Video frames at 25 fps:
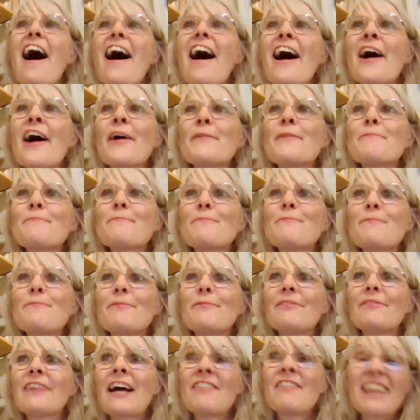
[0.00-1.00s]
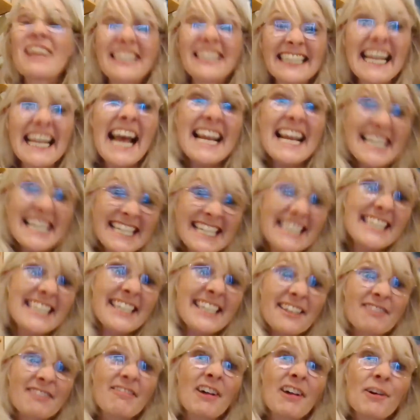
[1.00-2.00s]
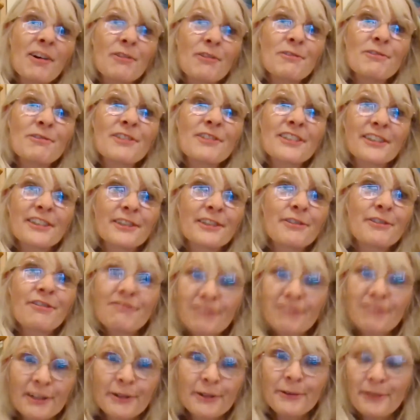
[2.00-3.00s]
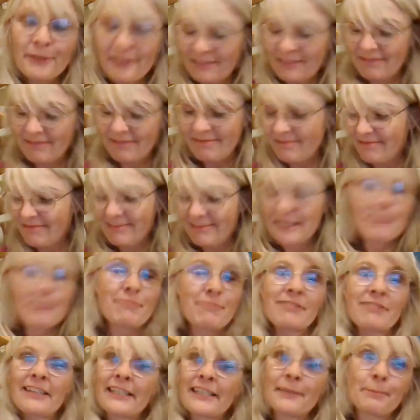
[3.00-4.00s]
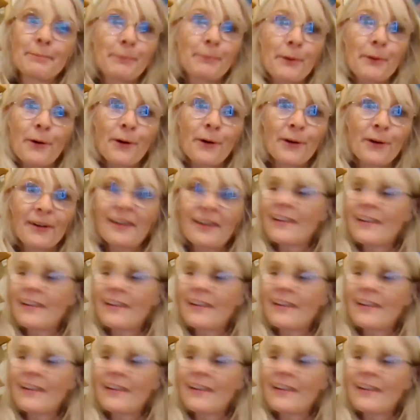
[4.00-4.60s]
I've had an 80-year-old who threw a brilliant pot.